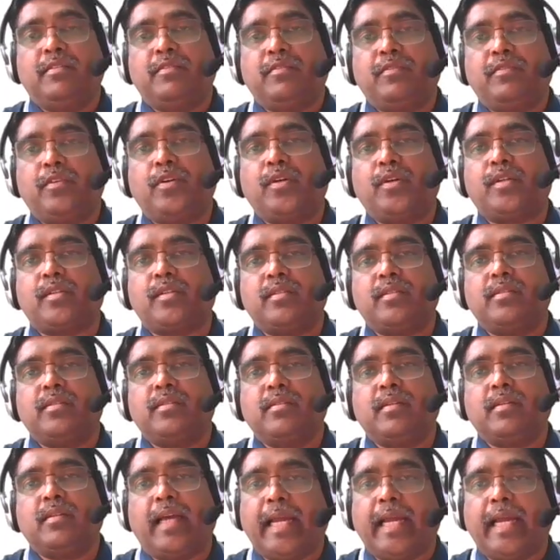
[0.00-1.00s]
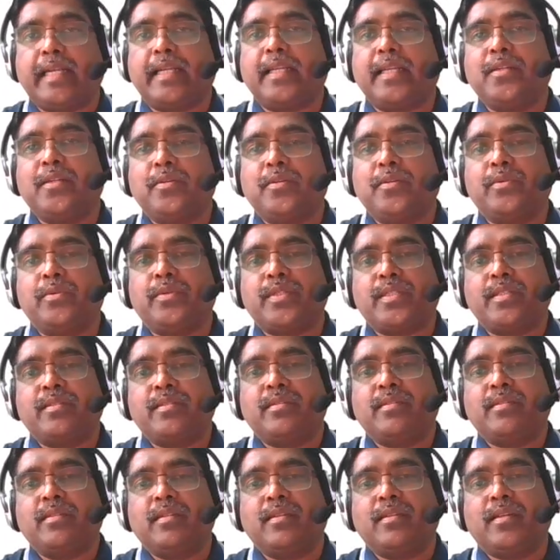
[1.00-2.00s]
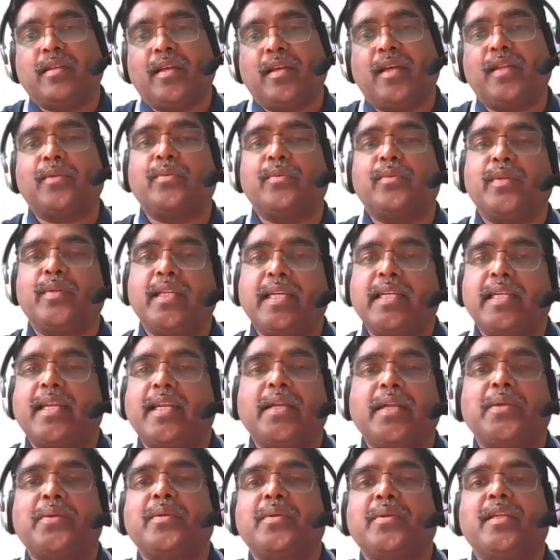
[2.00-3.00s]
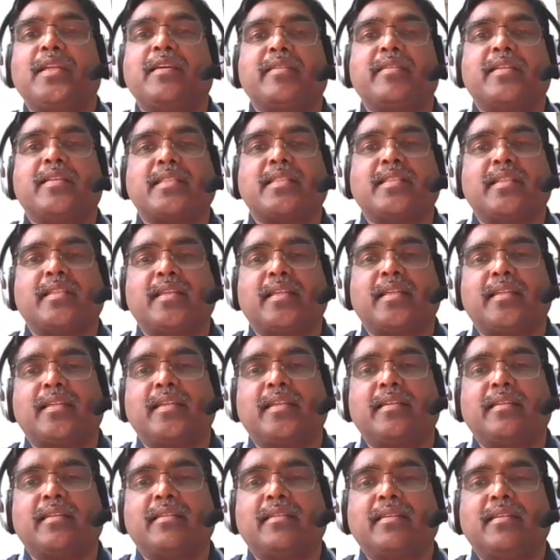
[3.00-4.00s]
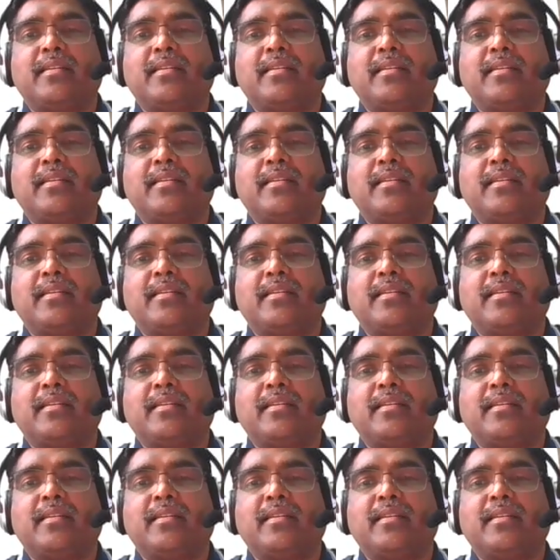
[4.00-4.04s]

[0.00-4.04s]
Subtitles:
for acting course and only 10 to 11 are selected.